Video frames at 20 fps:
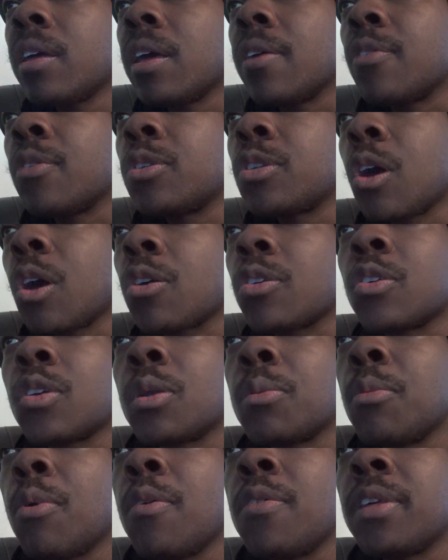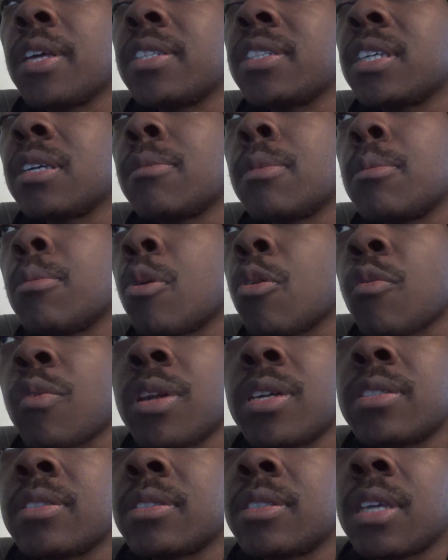If you talk during a movie, that should give me more
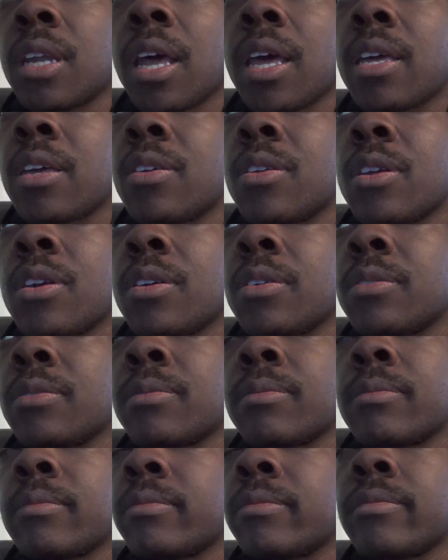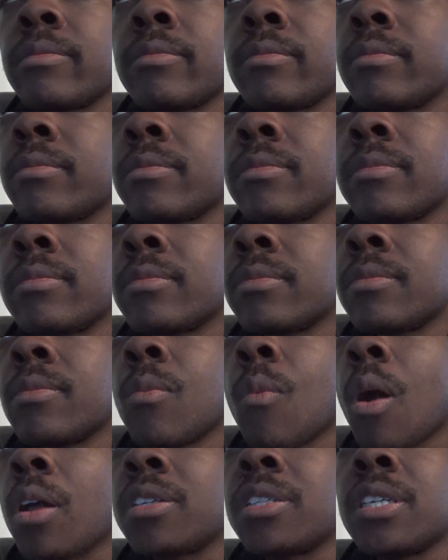reason to, like, you know,
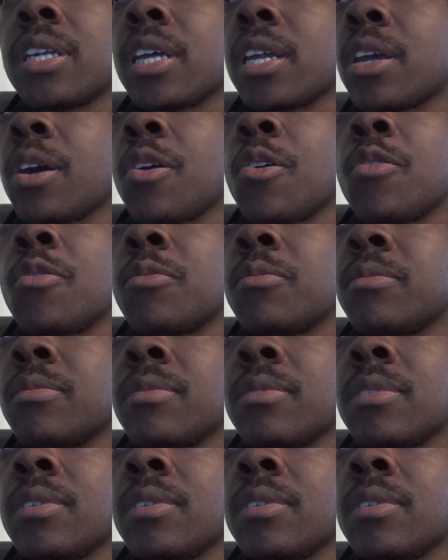watch it at home.